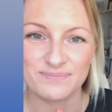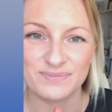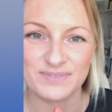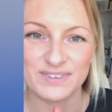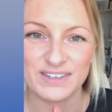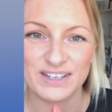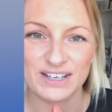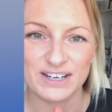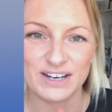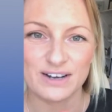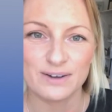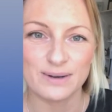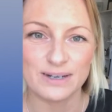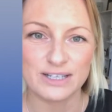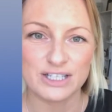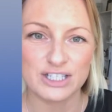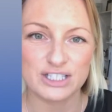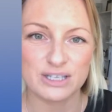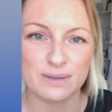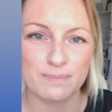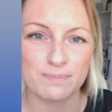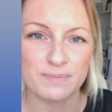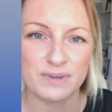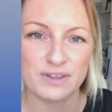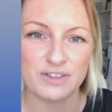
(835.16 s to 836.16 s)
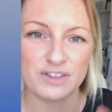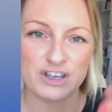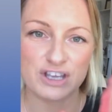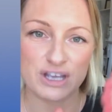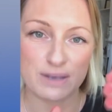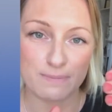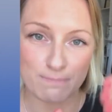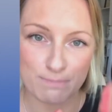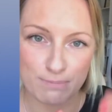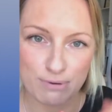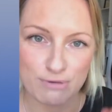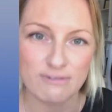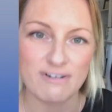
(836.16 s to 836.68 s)
You know, it's something that you
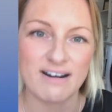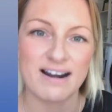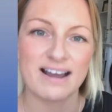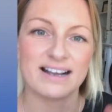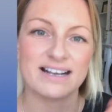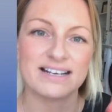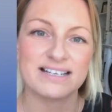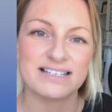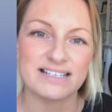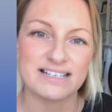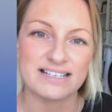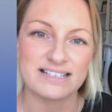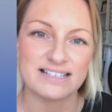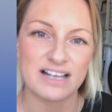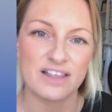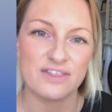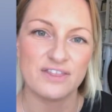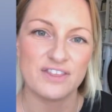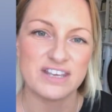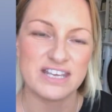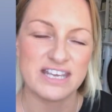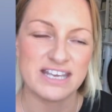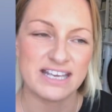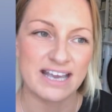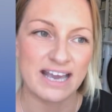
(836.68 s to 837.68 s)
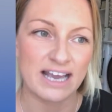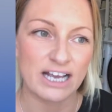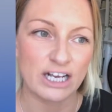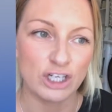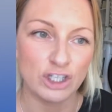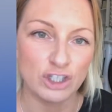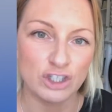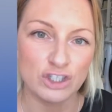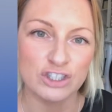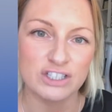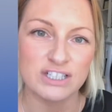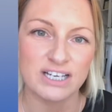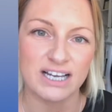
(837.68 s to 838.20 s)
practice and that you get
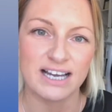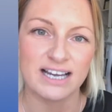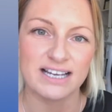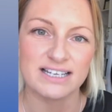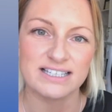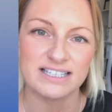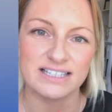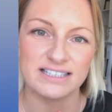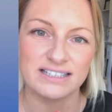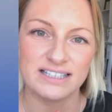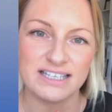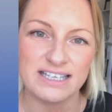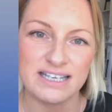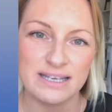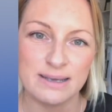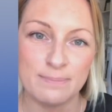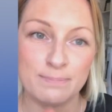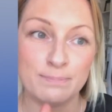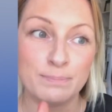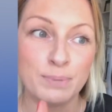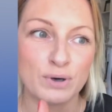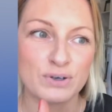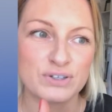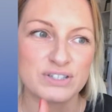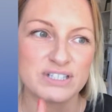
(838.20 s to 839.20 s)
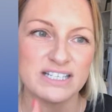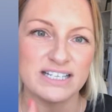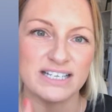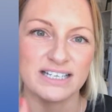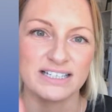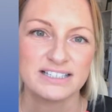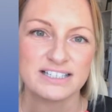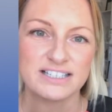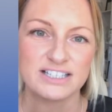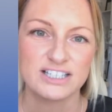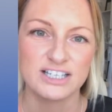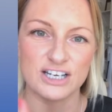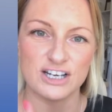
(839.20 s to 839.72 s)
good at and that your body
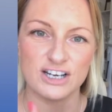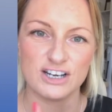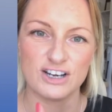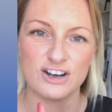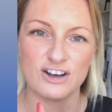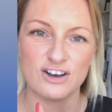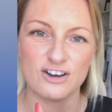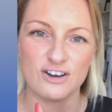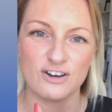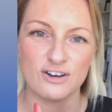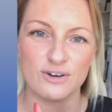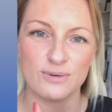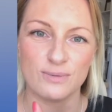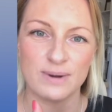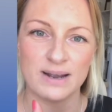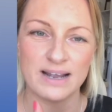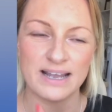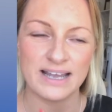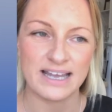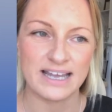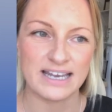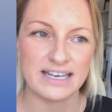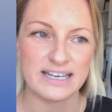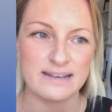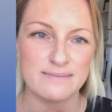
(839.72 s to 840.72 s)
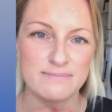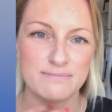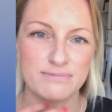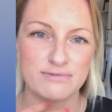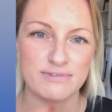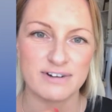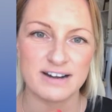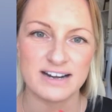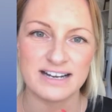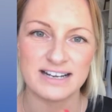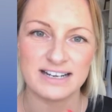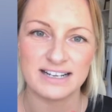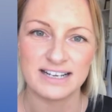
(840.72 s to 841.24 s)
gets to know and your
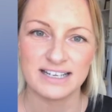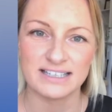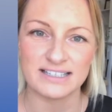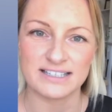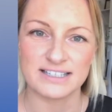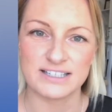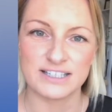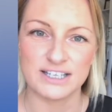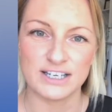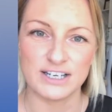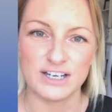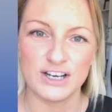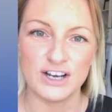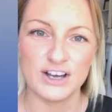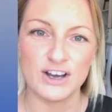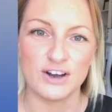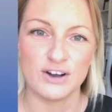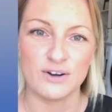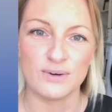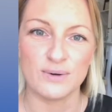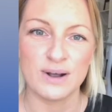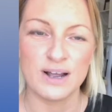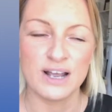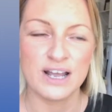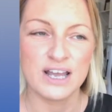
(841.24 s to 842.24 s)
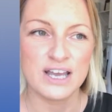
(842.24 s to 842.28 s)
brain gets to know.